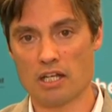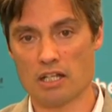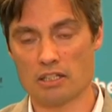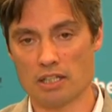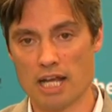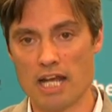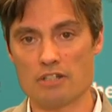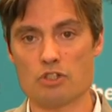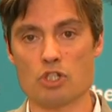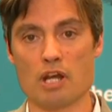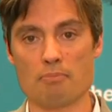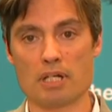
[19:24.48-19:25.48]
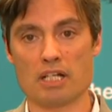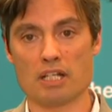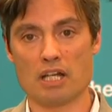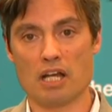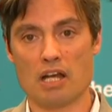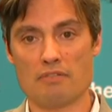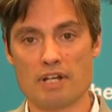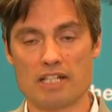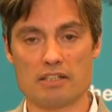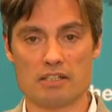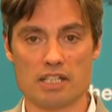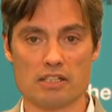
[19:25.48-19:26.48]
a, a, large number of
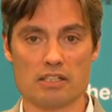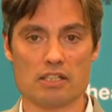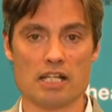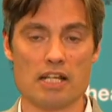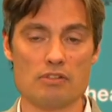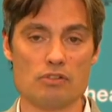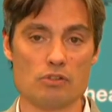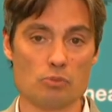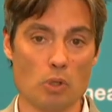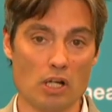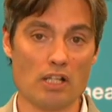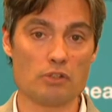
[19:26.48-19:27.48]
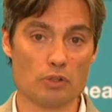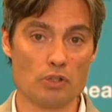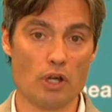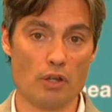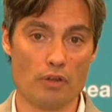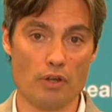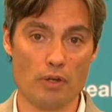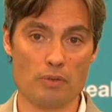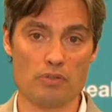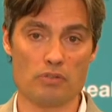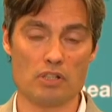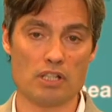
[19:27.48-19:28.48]
undetected cases. What I do know, though,
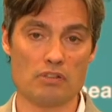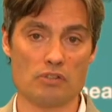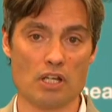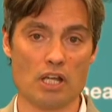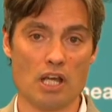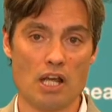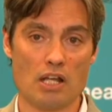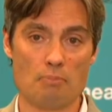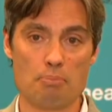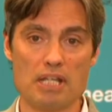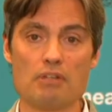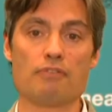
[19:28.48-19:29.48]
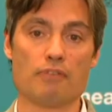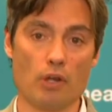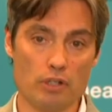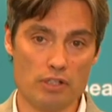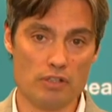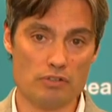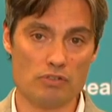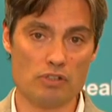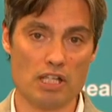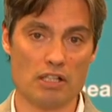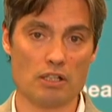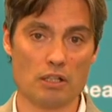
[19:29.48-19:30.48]
is that there's a, a big focus
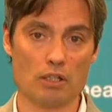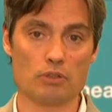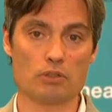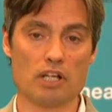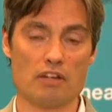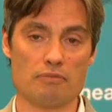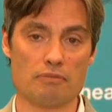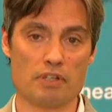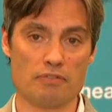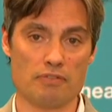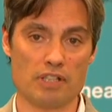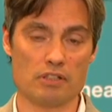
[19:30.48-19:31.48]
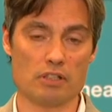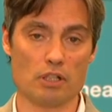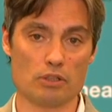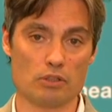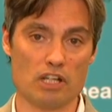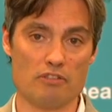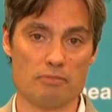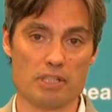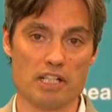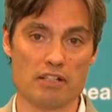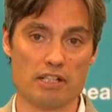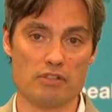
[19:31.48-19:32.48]
in the local gov- affected local government
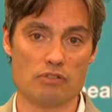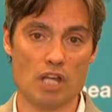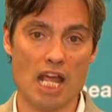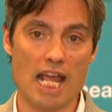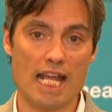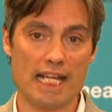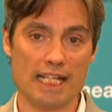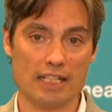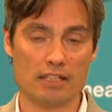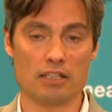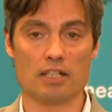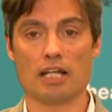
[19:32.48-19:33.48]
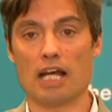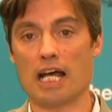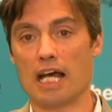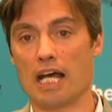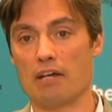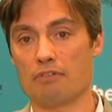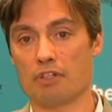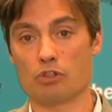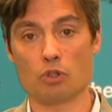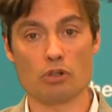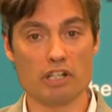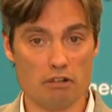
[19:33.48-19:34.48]
areas in uh,
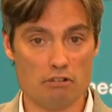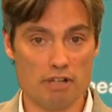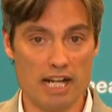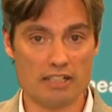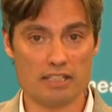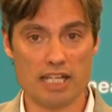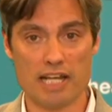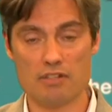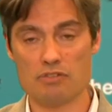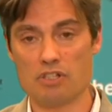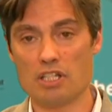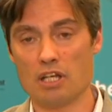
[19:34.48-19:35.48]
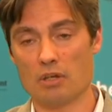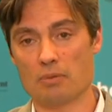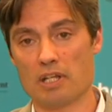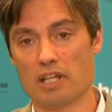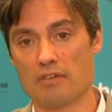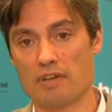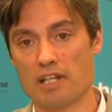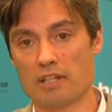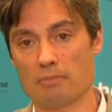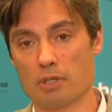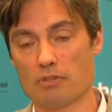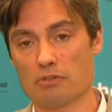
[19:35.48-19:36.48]
Victoria, around Casey, where they've had
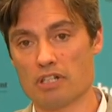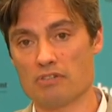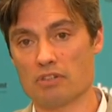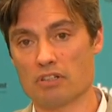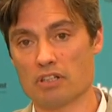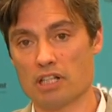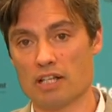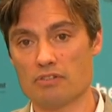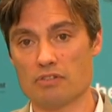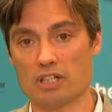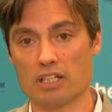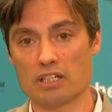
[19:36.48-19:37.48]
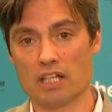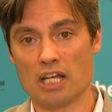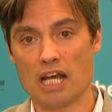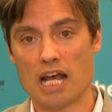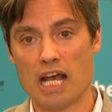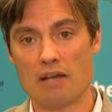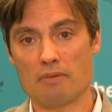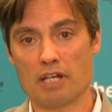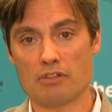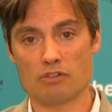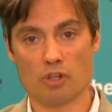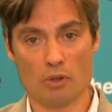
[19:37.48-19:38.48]
the most recent cluster. Um,
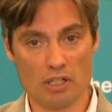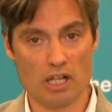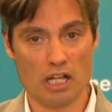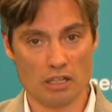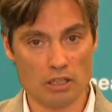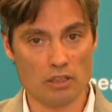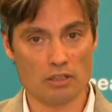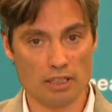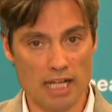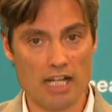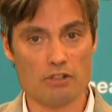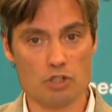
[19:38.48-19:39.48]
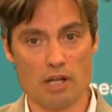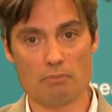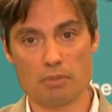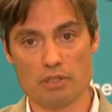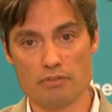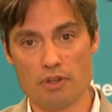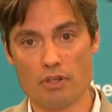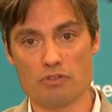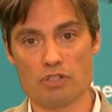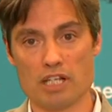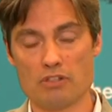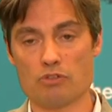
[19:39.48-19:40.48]
and so a, a, large number of those
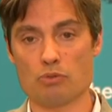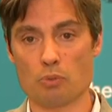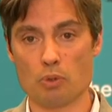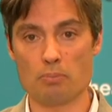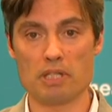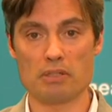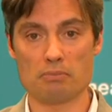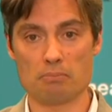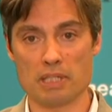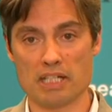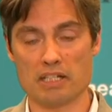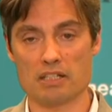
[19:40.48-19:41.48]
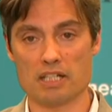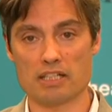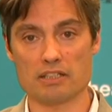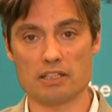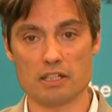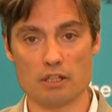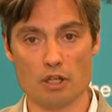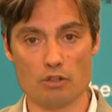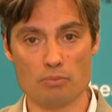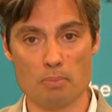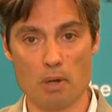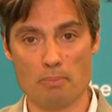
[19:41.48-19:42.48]
tests will be being conducted in
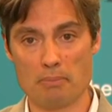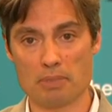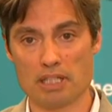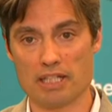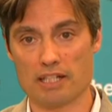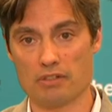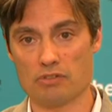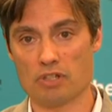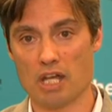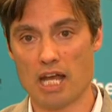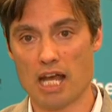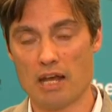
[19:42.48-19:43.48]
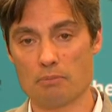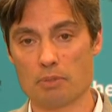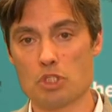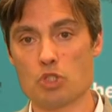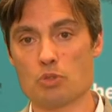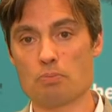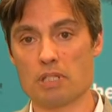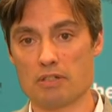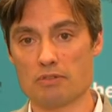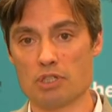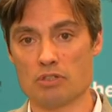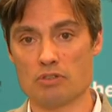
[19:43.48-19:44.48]
those pop up clinics, um, which should be
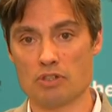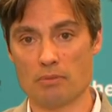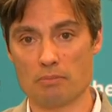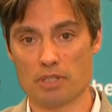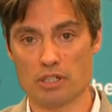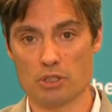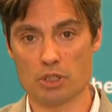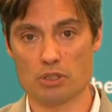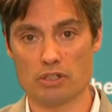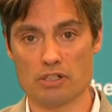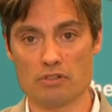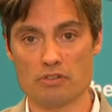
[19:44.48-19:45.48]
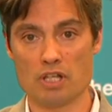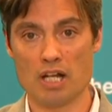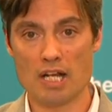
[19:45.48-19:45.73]
of some reassurance.